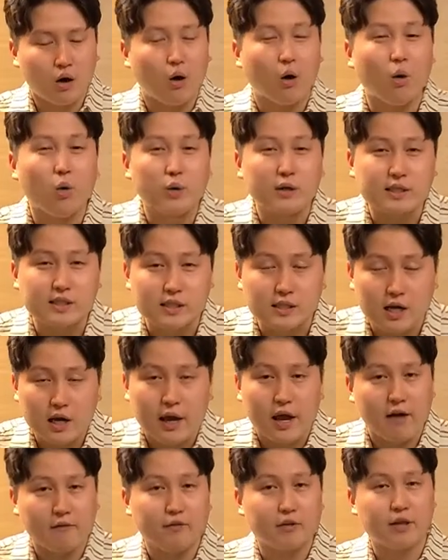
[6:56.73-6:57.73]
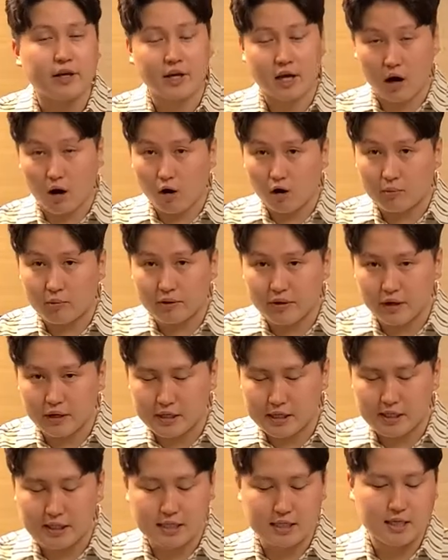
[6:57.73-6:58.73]
always heavily
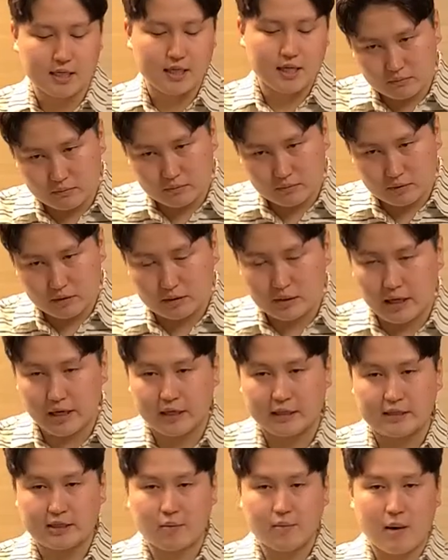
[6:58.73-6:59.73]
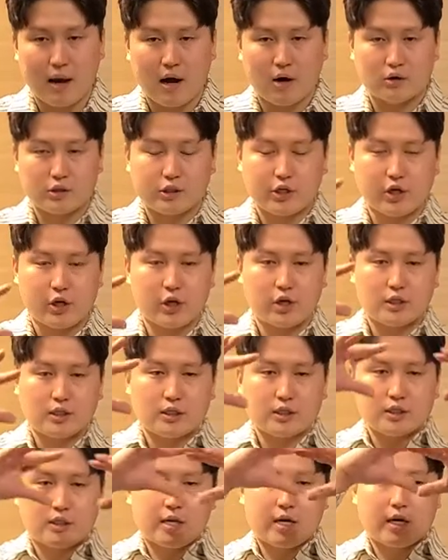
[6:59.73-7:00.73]
carbonated. They somehow
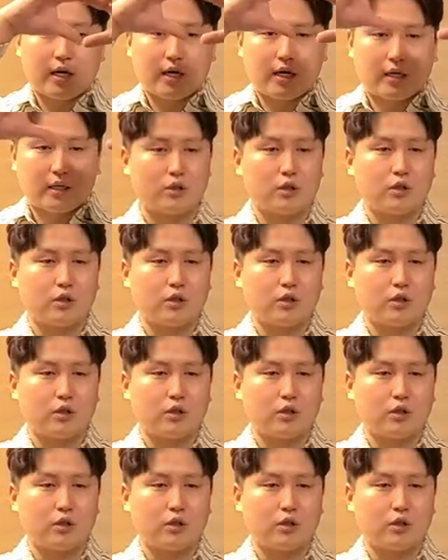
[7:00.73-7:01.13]
turned their